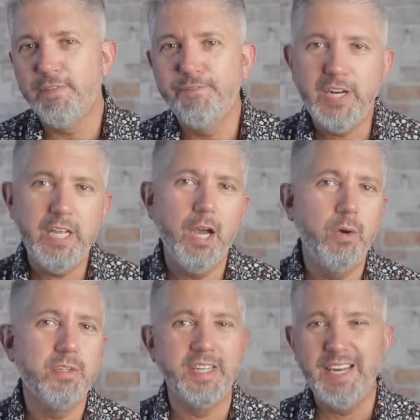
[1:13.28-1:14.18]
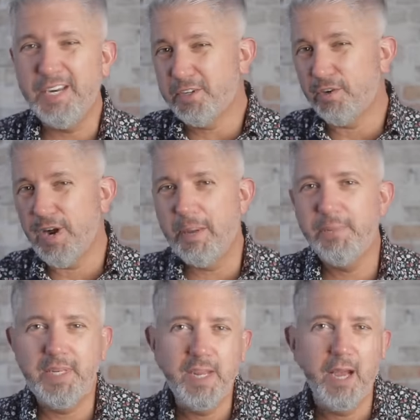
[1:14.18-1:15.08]
on videos and
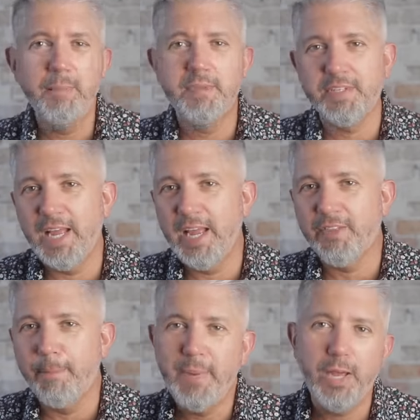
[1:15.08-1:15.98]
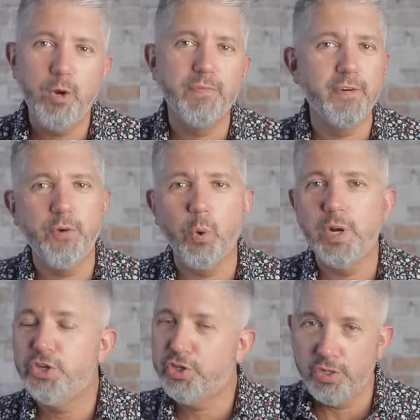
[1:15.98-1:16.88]
Instagram DMs saying that men over
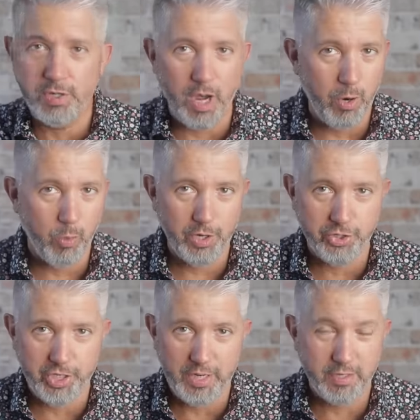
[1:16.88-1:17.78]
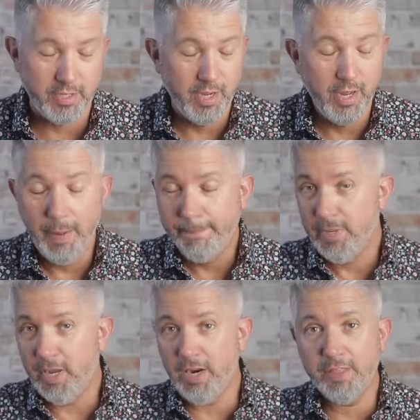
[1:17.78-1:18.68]
40 should not wear jeans,
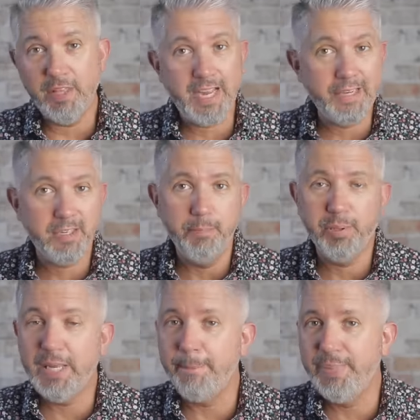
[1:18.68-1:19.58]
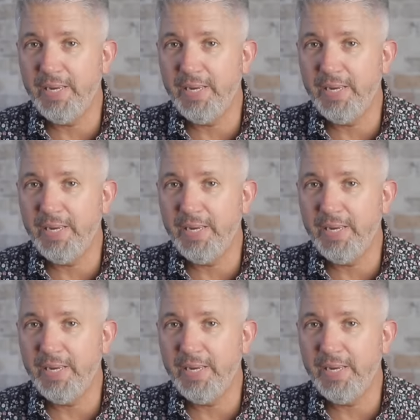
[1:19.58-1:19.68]
and I think that's complete